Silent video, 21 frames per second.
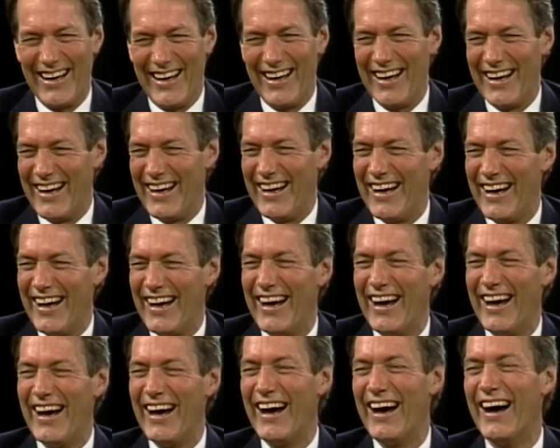he saw that
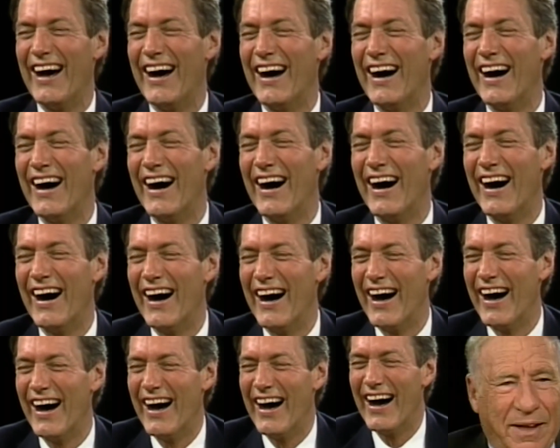bicycle, he went
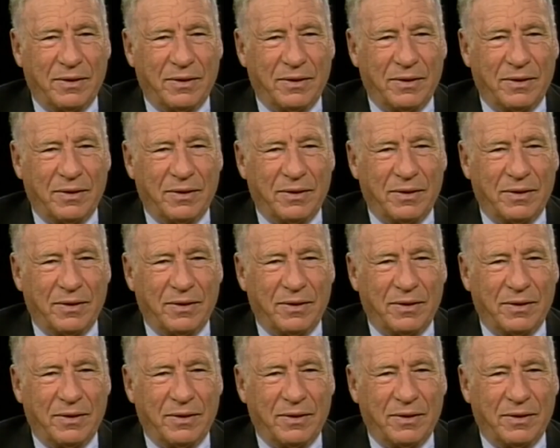nuts.